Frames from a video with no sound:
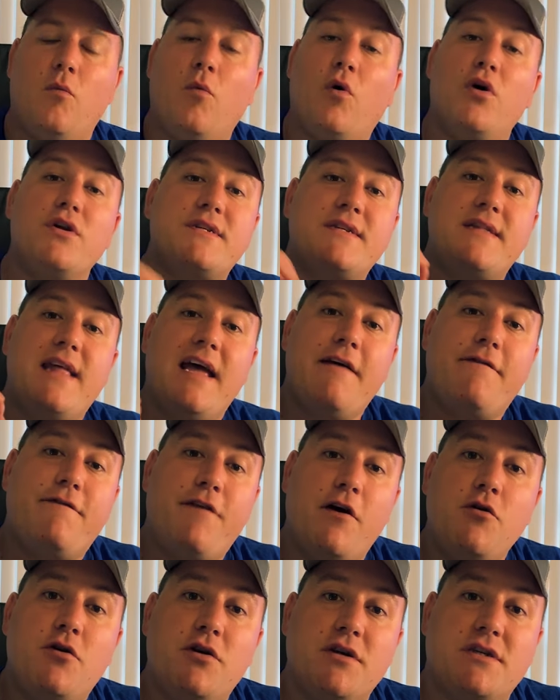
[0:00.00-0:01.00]
What's their
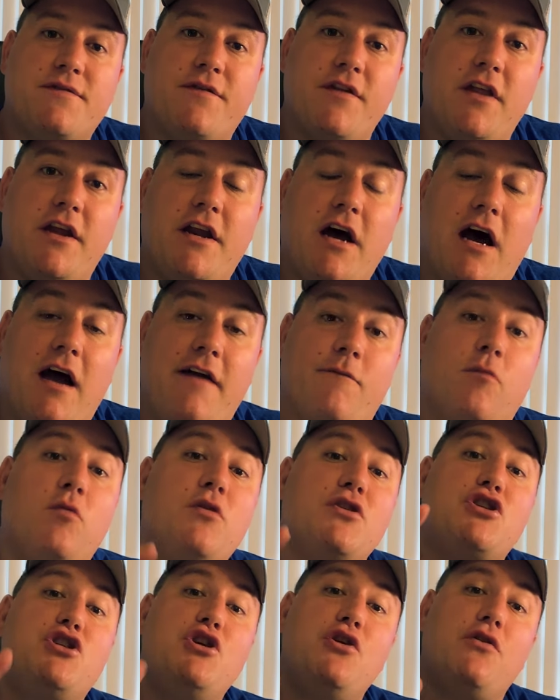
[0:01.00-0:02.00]
focus for the dive?
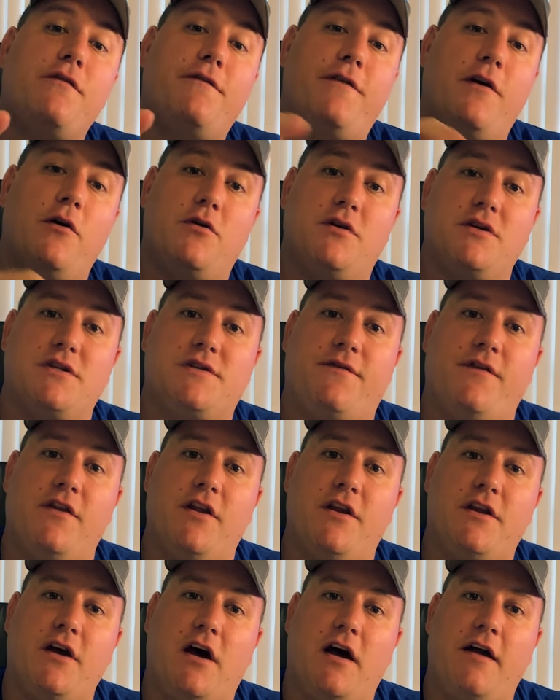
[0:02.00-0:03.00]
What's your focus for
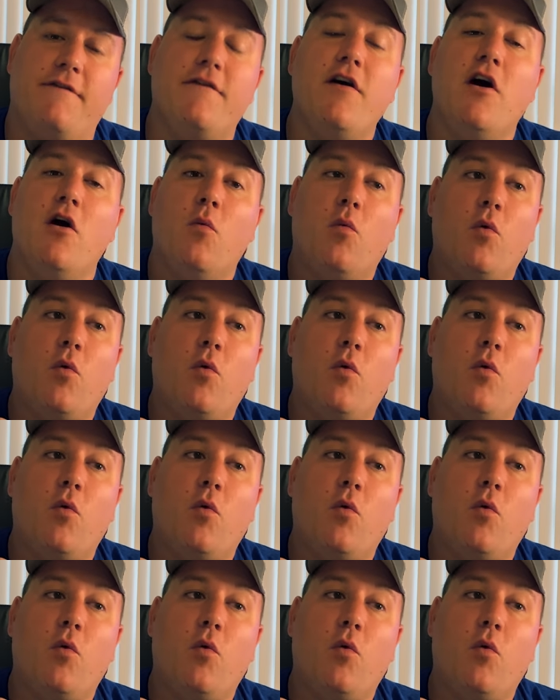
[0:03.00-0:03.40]
the dive?